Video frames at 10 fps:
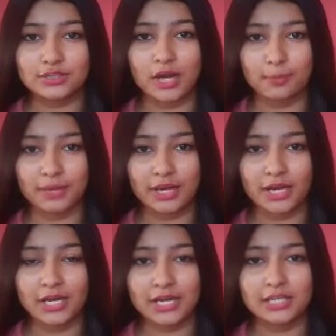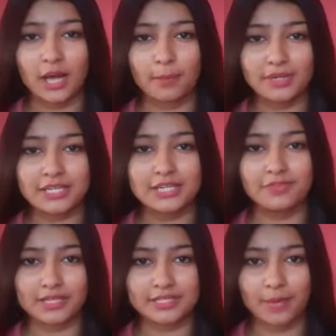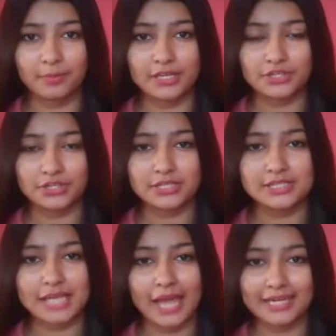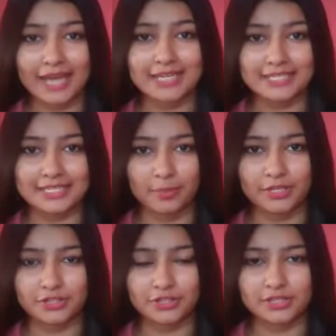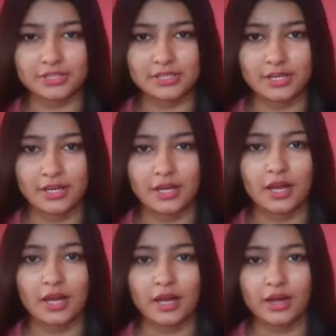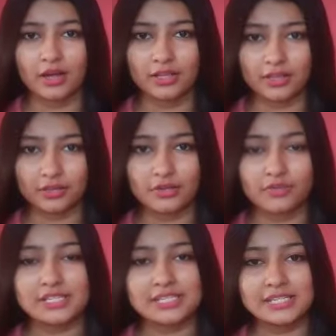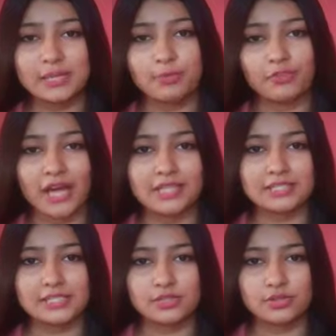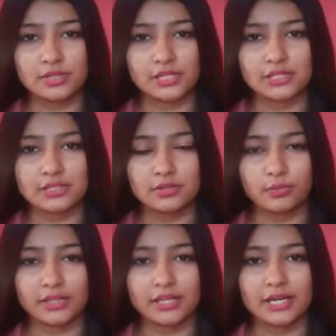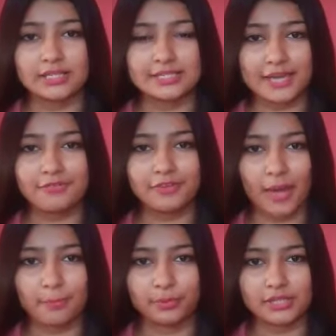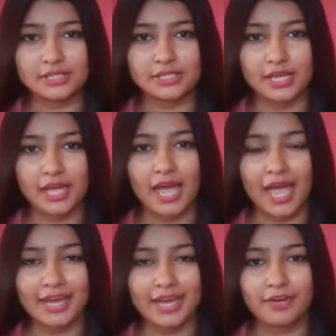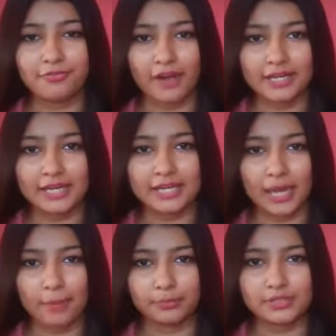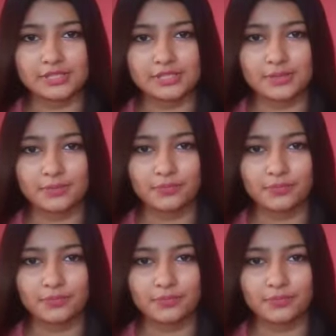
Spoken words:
to appear in competitive examinations and NET examinations. The university provides its students with a safe campus and a friendly campus.